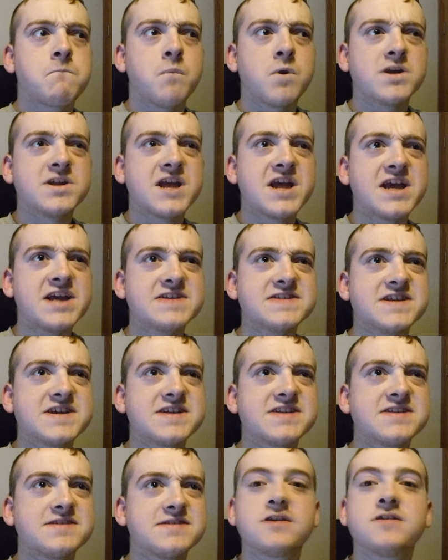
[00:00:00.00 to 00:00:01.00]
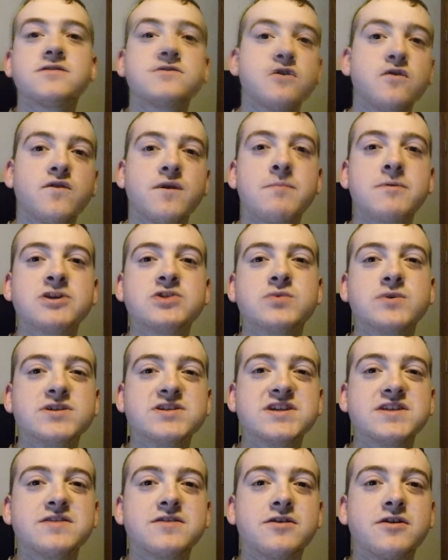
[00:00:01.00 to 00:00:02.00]
What day is it? November
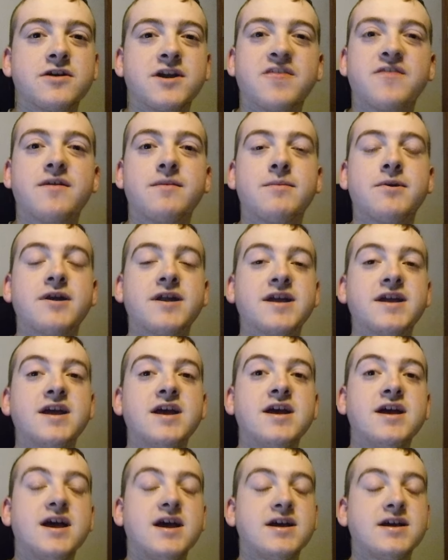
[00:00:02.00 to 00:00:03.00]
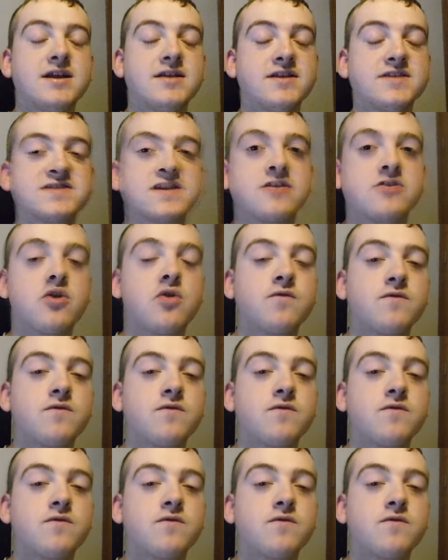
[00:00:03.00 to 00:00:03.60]
twenty-third, everybody, and it's gonna go